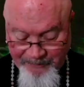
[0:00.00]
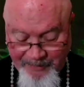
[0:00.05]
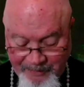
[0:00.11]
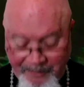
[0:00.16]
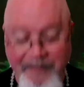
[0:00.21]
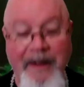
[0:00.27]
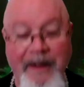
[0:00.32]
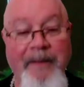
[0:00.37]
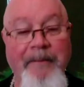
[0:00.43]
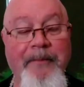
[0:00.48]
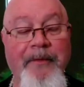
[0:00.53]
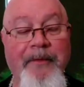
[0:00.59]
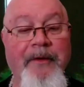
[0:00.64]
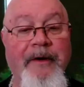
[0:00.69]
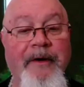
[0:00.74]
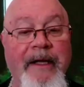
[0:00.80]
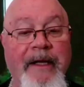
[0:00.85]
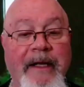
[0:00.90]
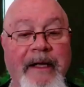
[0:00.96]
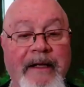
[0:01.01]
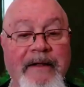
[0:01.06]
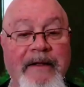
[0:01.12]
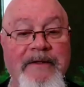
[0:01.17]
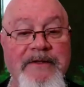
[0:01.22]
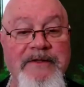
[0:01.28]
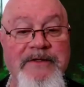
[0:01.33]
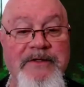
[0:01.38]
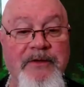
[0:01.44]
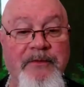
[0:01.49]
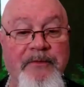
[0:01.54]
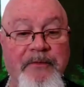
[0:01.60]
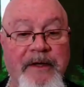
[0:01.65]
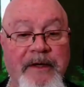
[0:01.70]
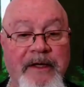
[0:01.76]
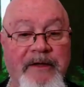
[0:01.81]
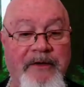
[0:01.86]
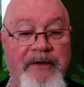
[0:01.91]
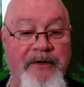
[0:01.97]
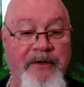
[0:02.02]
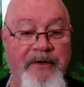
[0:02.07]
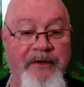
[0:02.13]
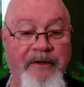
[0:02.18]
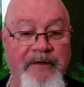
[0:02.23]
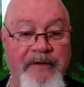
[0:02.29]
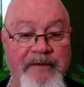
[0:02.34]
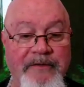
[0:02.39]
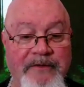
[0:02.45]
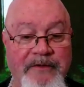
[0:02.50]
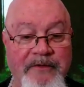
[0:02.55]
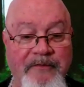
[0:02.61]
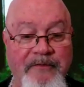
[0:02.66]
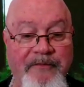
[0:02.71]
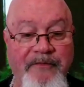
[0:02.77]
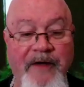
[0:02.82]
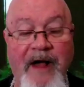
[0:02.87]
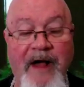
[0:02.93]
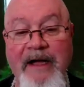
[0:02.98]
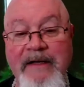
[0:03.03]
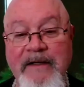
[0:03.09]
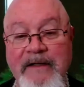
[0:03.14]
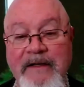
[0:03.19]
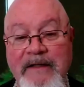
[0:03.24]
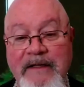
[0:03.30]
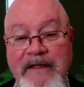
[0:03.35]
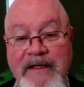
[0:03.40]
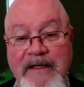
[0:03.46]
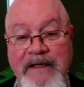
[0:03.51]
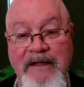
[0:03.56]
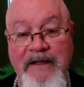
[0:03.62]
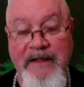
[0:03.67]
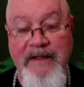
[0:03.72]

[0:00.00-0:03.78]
Remembering to surrender to finding